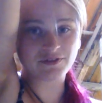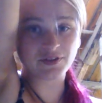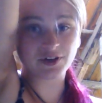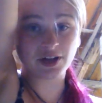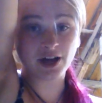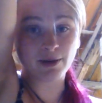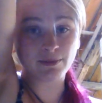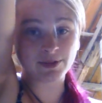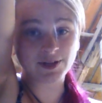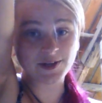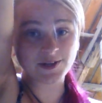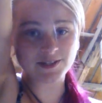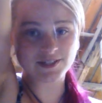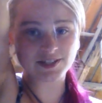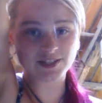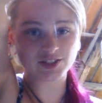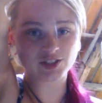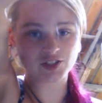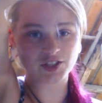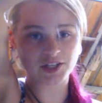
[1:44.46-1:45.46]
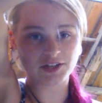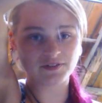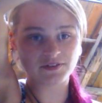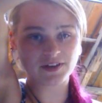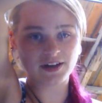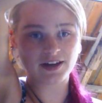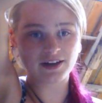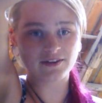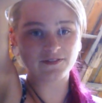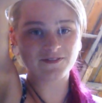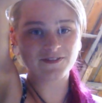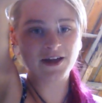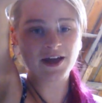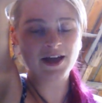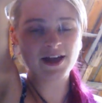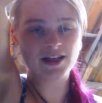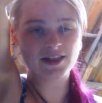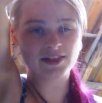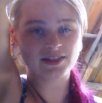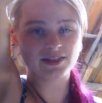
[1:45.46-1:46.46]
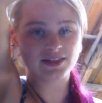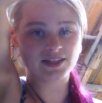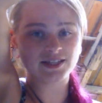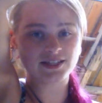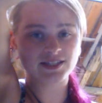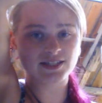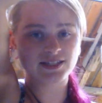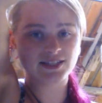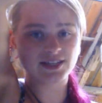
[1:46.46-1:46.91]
the Kabbalistic Tree of Life. This